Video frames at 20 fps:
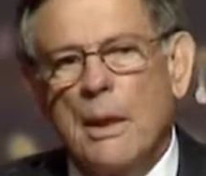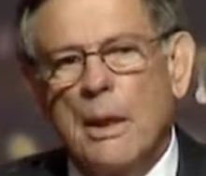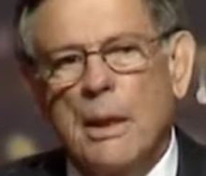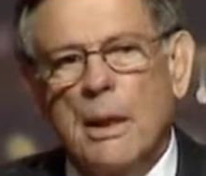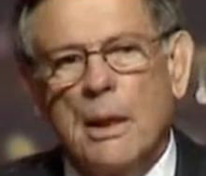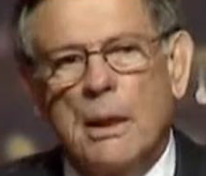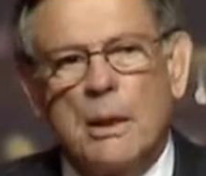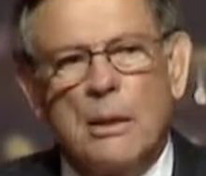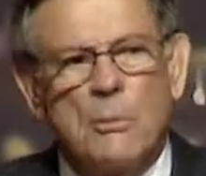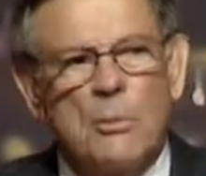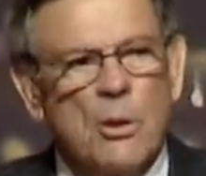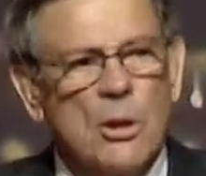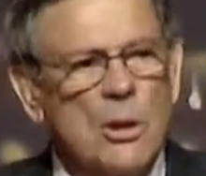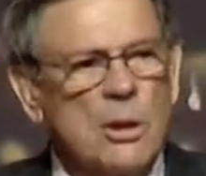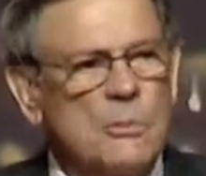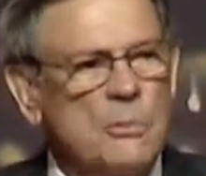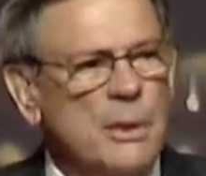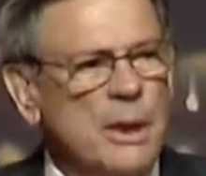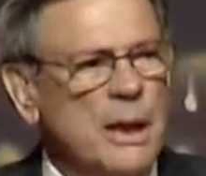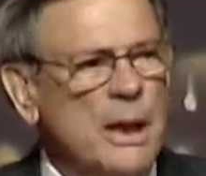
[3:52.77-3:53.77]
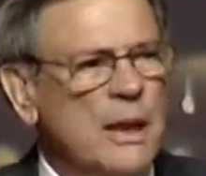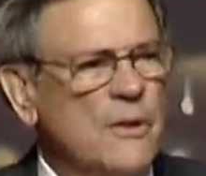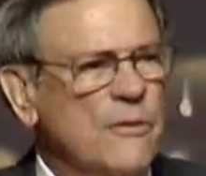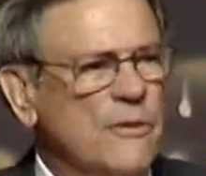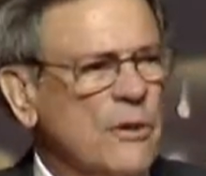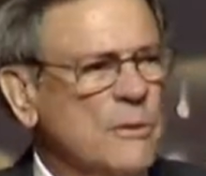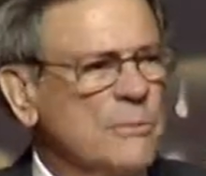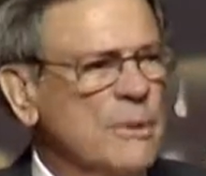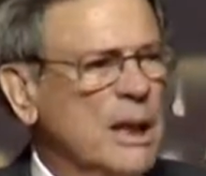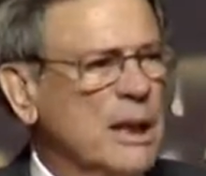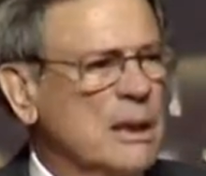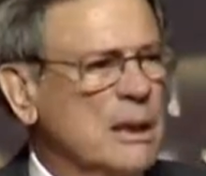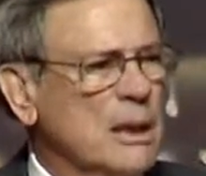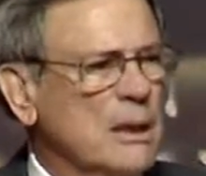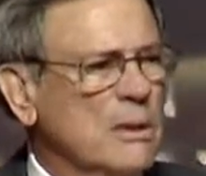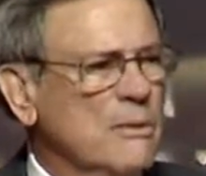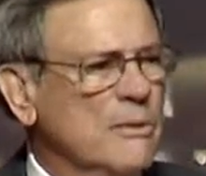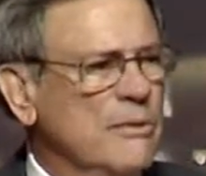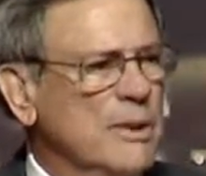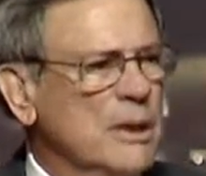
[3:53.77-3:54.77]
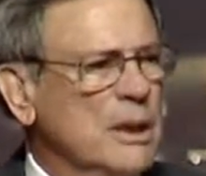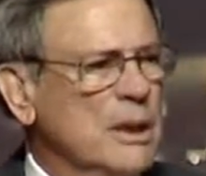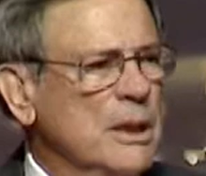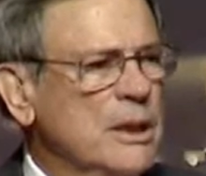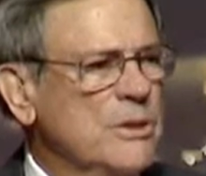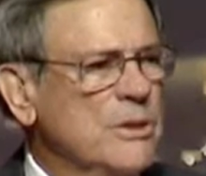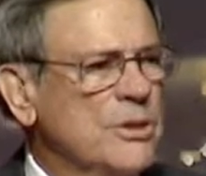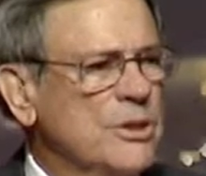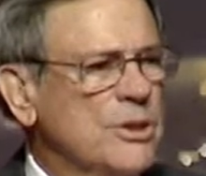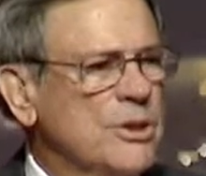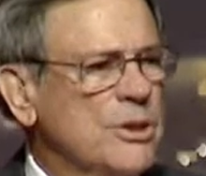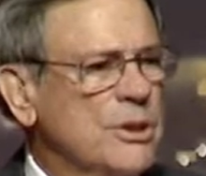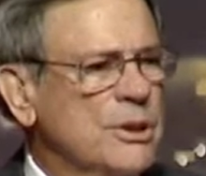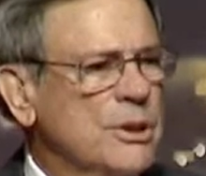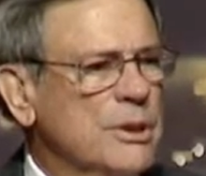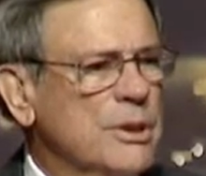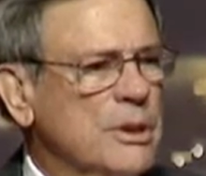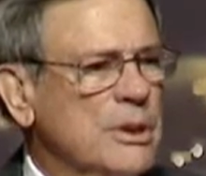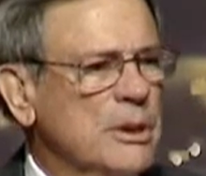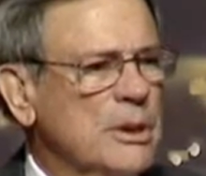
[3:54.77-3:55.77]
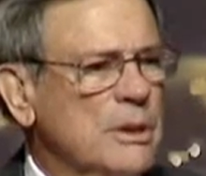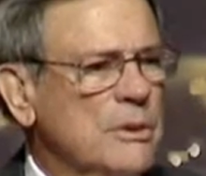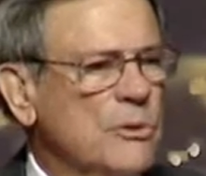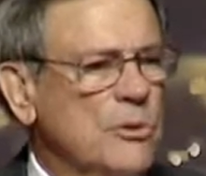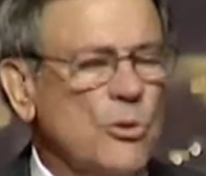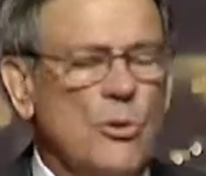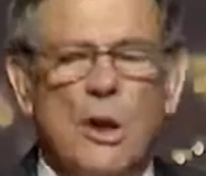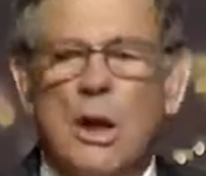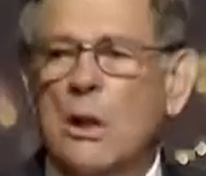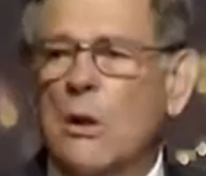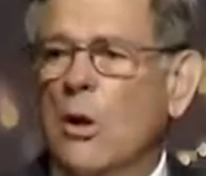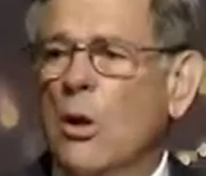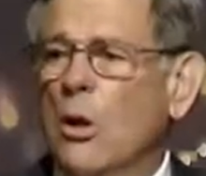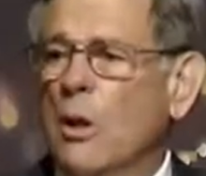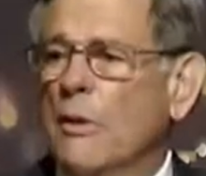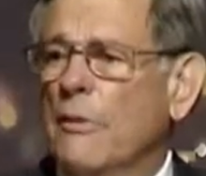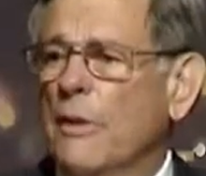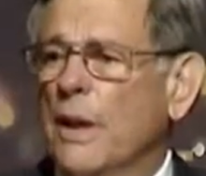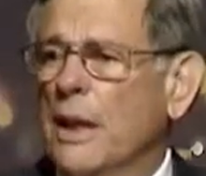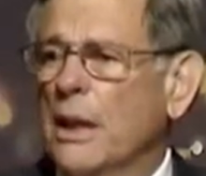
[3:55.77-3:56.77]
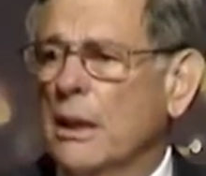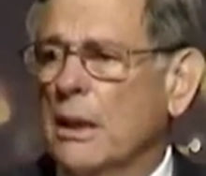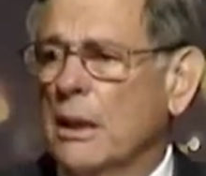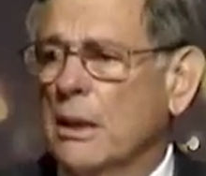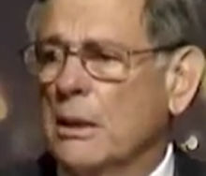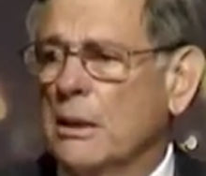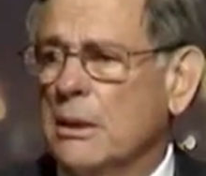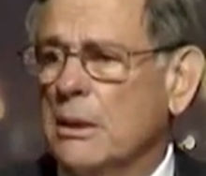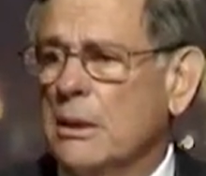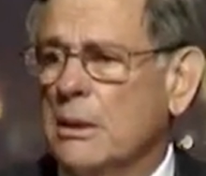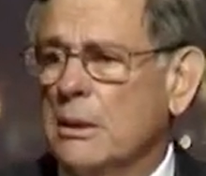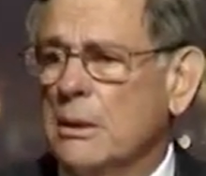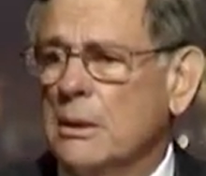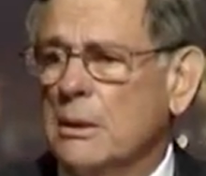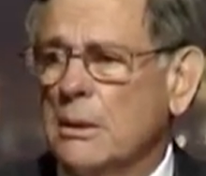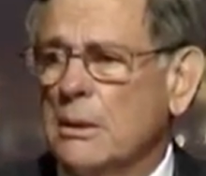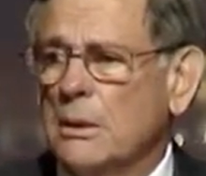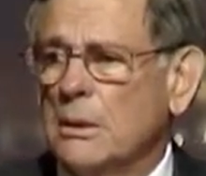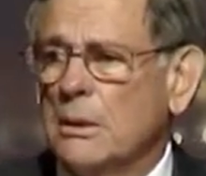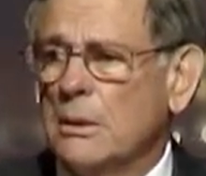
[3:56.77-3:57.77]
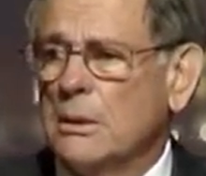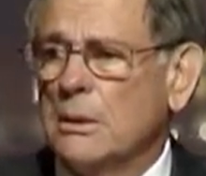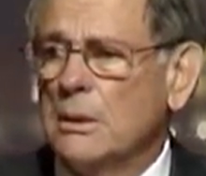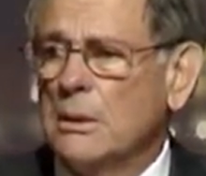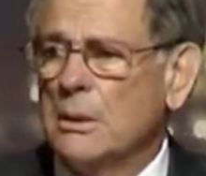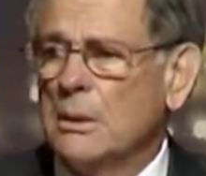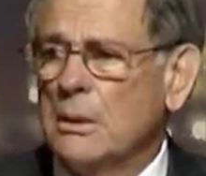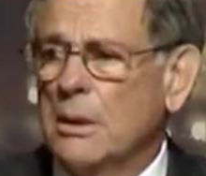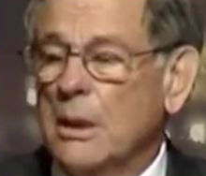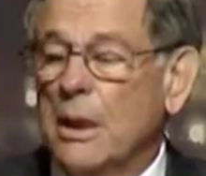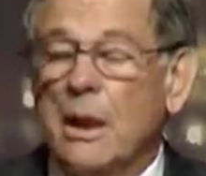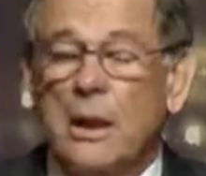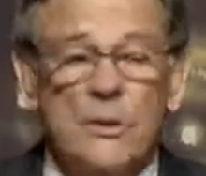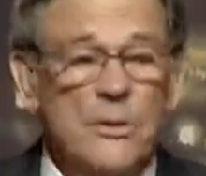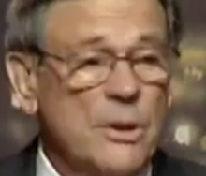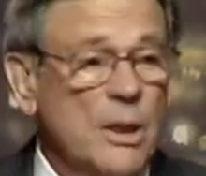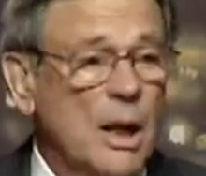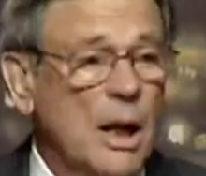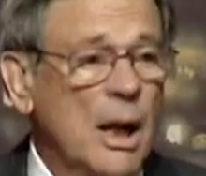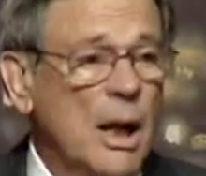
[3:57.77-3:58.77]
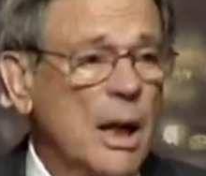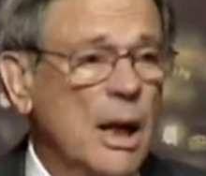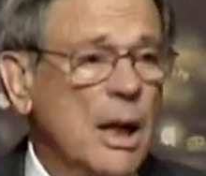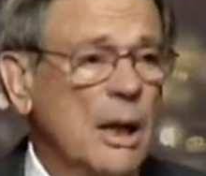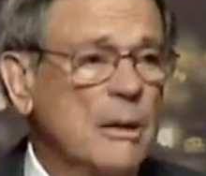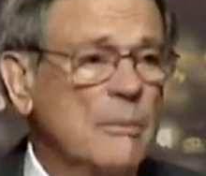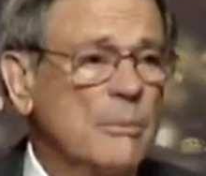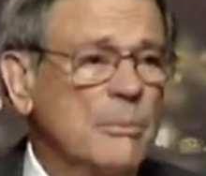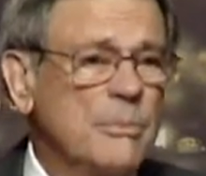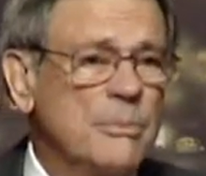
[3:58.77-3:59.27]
And the word went out from that little village throughout all of England, and in time,